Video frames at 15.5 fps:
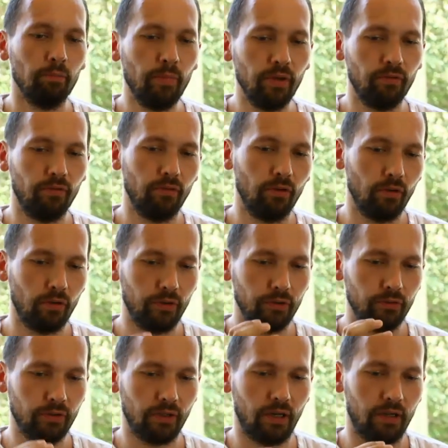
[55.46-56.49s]
before
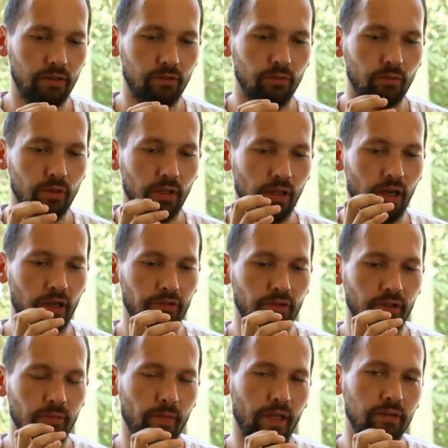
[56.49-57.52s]
you start to
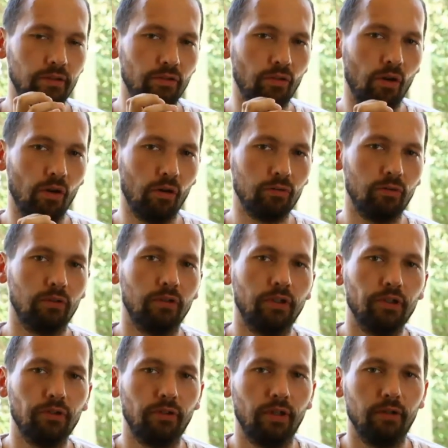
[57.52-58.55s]
actually make the drone on a
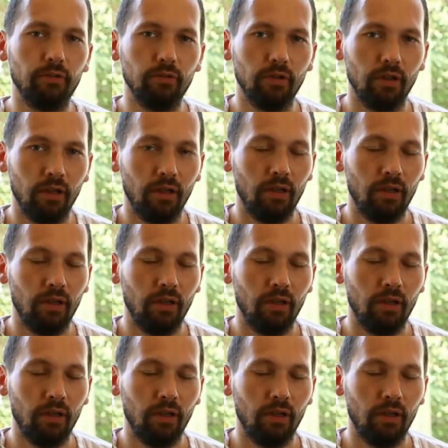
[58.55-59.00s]
didgeridoo.